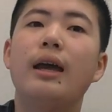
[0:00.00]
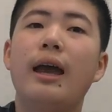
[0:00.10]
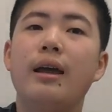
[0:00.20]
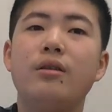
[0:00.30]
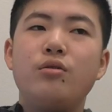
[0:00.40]

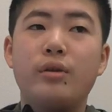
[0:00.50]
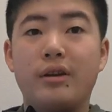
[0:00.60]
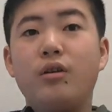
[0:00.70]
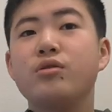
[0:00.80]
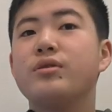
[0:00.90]
And you can
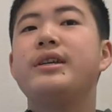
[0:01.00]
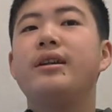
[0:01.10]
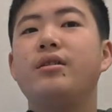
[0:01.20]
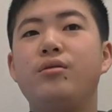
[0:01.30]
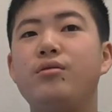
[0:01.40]
also set
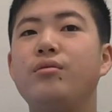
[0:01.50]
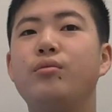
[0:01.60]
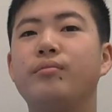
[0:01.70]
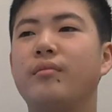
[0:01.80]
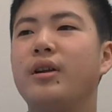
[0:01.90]
it to
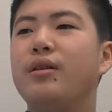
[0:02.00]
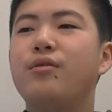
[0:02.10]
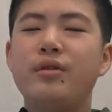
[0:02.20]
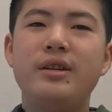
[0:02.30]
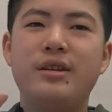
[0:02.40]

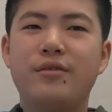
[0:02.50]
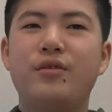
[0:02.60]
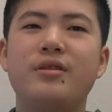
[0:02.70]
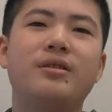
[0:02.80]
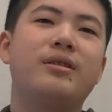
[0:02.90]
3
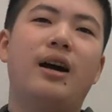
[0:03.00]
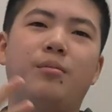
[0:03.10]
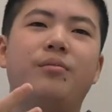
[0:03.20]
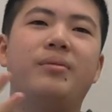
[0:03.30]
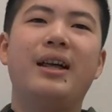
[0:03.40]
different type
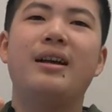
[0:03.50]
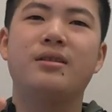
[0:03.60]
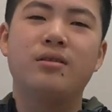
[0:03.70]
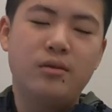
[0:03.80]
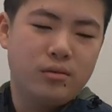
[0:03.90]
of
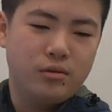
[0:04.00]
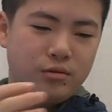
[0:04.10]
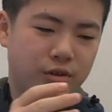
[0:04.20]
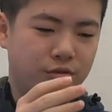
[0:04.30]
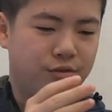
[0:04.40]
plants.
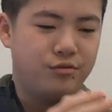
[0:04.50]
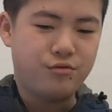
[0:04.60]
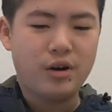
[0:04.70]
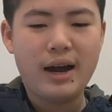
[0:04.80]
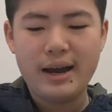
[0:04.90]
There's the
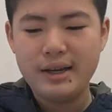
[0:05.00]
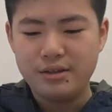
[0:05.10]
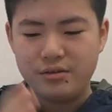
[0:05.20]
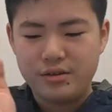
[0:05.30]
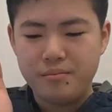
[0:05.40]
dry,
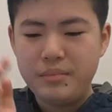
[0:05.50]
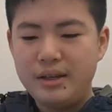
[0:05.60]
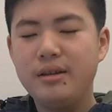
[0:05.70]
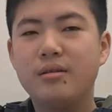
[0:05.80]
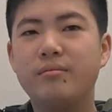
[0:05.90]
there's the
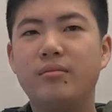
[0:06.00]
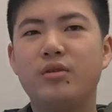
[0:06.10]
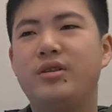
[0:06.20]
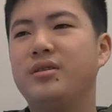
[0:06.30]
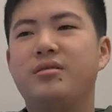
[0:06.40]
medium,
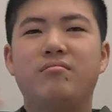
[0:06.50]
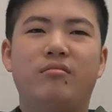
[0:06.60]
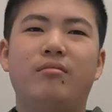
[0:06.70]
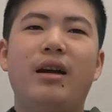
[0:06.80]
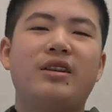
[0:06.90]
which is
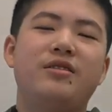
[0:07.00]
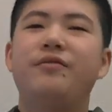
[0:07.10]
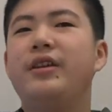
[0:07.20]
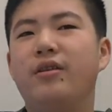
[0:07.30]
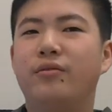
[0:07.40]
actually
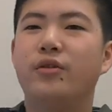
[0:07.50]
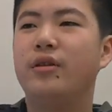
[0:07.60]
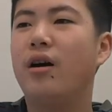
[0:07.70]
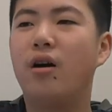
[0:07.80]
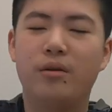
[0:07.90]
fit up for
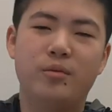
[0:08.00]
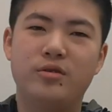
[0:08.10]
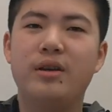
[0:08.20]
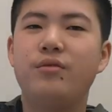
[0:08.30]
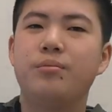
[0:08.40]
almost
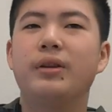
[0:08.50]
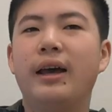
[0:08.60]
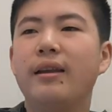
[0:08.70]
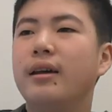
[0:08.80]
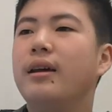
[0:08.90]
every
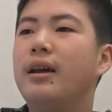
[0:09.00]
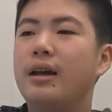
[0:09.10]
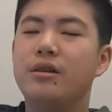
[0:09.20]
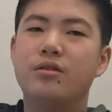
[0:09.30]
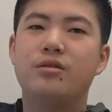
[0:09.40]
plant,
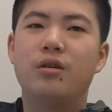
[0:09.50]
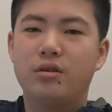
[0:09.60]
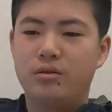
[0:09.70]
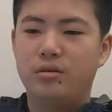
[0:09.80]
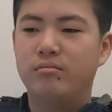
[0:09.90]
and there's
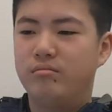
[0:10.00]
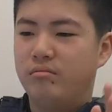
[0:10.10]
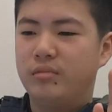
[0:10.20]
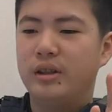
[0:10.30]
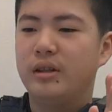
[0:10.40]
also
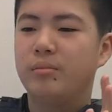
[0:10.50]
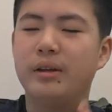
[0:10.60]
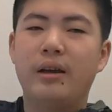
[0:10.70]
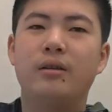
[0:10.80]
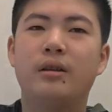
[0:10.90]
the
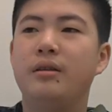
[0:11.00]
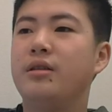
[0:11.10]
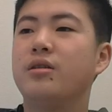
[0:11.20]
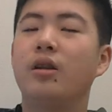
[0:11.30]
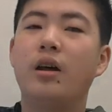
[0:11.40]
plant that
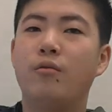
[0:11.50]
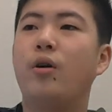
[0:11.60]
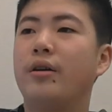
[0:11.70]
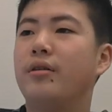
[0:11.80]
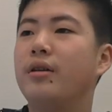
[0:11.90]
needs a lot of
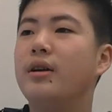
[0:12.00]
water.